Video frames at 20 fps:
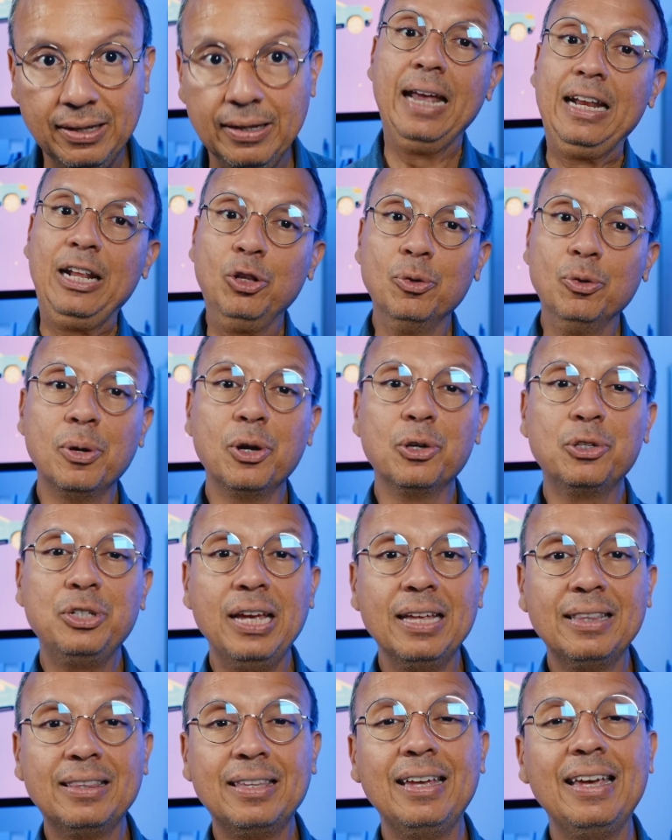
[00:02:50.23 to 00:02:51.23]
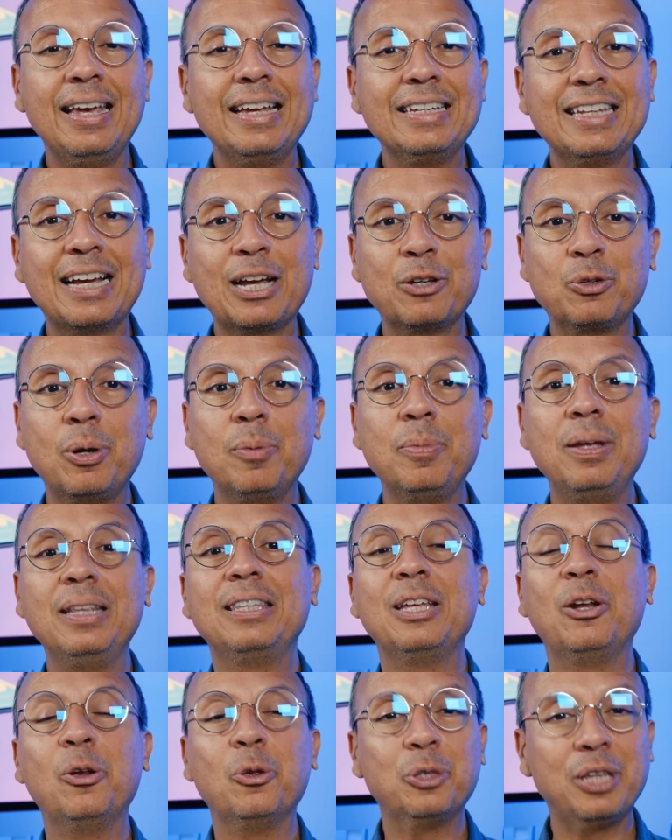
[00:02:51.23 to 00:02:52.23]
At number 7, I happen to have
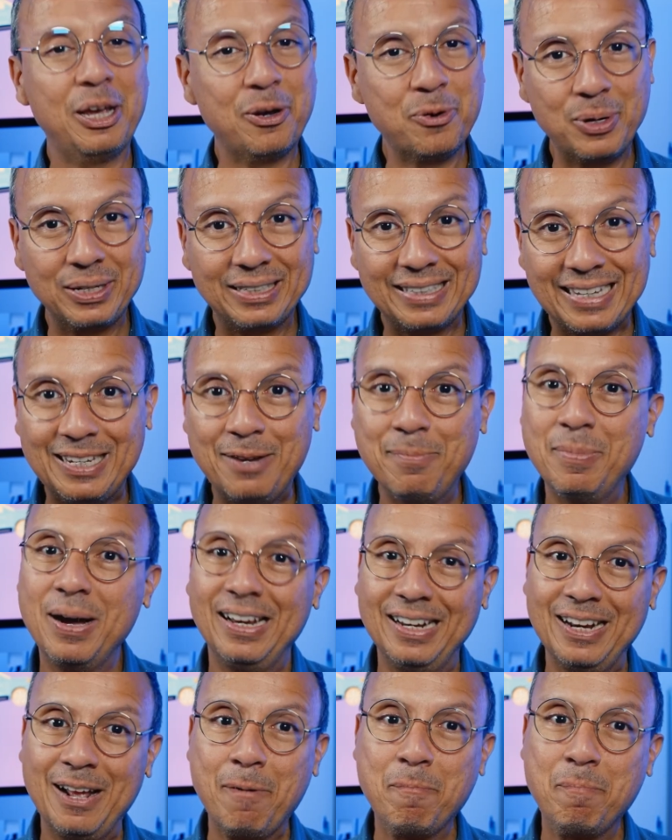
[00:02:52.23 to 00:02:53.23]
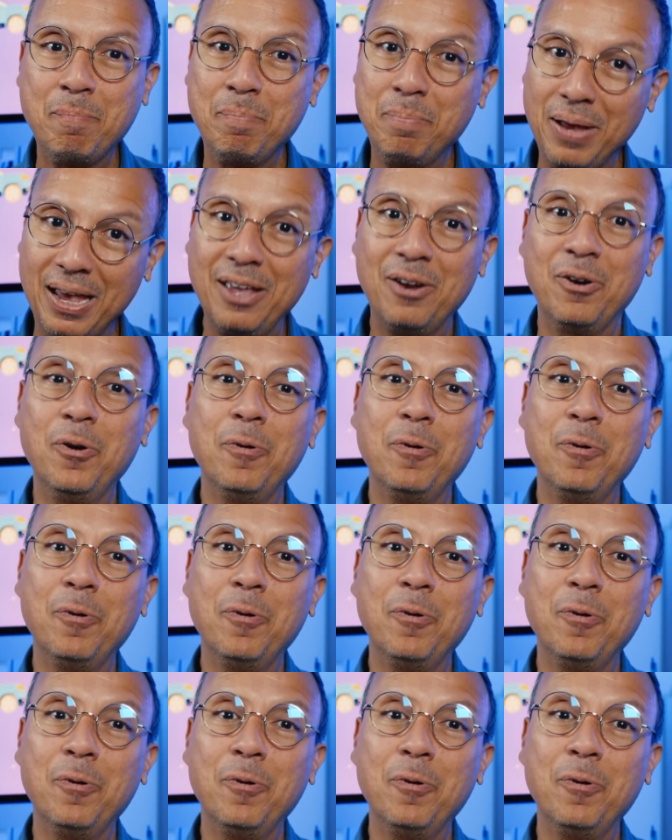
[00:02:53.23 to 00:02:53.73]
this one this week, but it's the